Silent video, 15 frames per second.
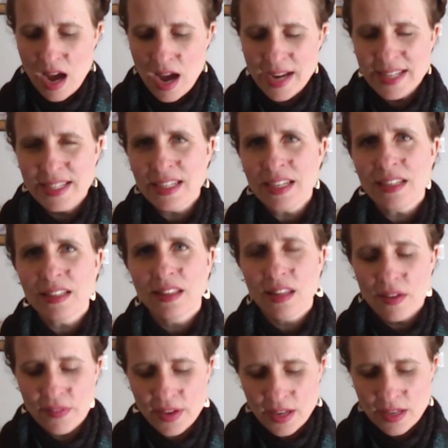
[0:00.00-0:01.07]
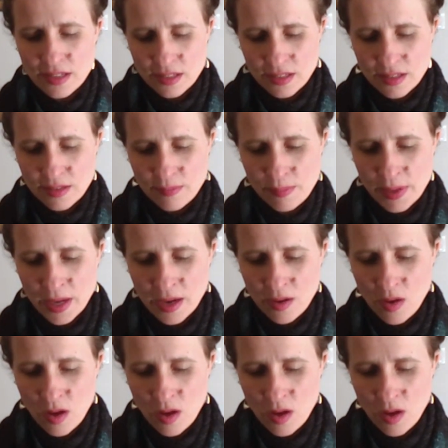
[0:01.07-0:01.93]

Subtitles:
love it, but I